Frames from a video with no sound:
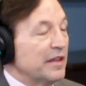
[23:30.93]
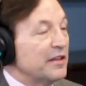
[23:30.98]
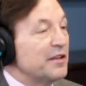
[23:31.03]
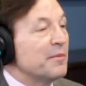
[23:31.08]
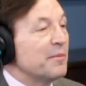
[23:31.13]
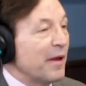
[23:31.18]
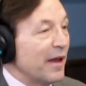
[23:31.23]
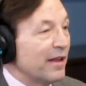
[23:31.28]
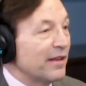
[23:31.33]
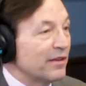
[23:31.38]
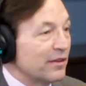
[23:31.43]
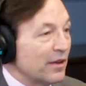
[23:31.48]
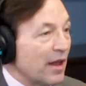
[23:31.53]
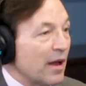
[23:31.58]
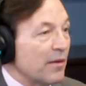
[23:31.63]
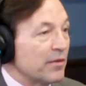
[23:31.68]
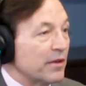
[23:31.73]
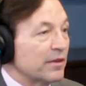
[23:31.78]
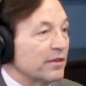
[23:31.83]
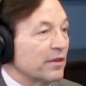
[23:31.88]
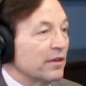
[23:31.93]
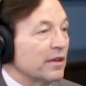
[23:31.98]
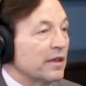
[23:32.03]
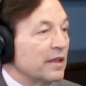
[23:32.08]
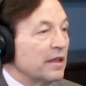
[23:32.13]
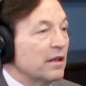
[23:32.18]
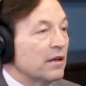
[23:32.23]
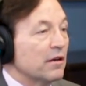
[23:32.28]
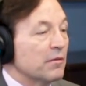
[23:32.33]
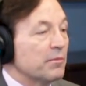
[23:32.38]
it depends, obviously,
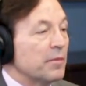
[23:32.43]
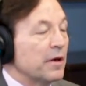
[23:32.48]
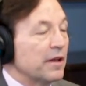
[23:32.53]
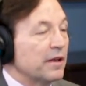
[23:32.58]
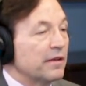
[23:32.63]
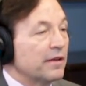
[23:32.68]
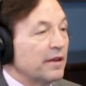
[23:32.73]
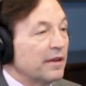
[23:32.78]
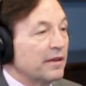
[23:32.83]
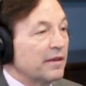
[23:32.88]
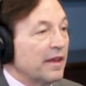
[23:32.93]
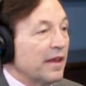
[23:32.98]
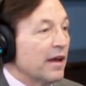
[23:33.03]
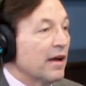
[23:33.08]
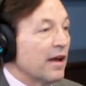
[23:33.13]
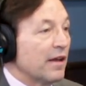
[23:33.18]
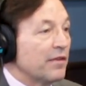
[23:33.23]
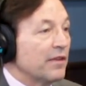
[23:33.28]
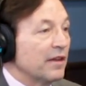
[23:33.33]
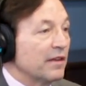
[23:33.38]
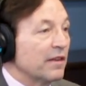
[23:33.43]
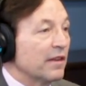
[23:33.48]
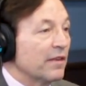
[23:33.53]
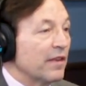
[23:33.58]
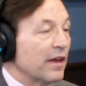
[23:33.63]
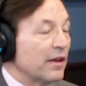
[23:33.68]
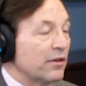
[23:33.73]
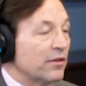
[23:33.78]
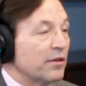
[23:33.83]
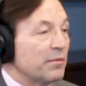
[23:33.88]
obviously, you know. But yeah, I think that
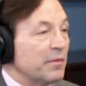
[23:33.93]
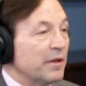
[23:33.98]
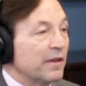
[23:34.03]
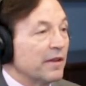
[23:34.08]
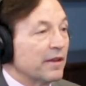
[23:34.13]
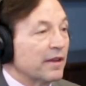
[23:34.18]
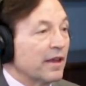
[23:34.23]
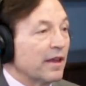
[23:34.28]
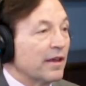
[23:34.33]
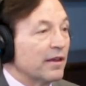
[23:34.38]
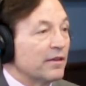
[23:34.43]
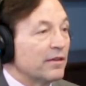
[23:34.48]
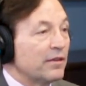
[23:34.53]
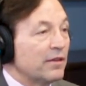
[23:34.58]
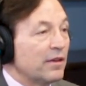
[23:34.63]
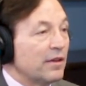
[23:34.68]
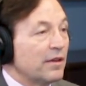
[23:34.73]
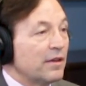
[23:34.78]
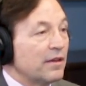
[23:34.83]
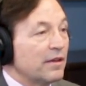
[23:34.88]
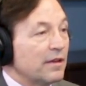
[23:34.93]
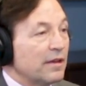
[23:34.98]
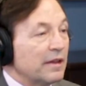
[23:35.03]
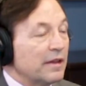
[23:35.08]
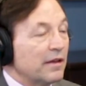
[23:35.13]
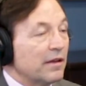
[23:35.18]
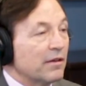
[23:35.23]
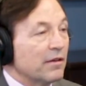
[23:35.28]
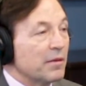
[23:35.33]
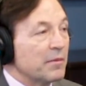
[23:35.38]
that could be the case. I think so too.
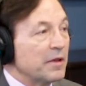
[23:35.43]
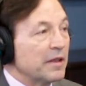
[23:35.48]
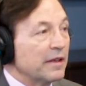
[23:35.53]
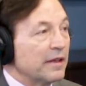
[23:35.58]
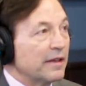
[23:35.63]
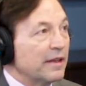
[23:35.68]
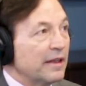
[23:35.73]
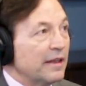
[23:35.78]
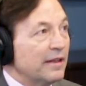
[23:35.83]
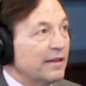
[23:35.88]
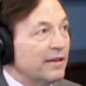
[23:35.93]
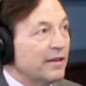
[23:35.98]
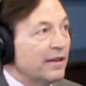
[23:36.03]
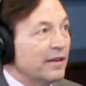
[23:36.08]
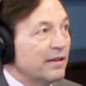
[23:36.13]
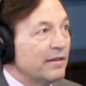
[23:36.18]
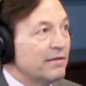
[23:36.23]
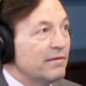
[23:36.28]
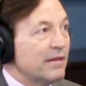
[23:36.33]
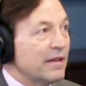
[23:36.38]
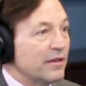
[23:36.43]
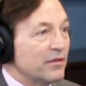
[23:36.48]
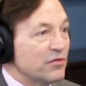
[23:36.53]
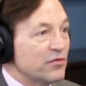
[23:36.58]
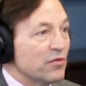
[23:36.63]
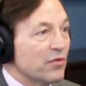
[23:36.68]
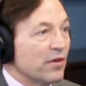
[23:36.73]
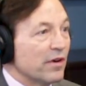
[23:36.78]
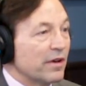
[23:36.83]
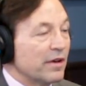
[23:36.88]
You know, I mean, he did
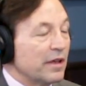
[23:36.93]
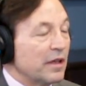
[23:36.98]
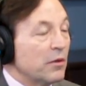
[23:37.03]
enjoy.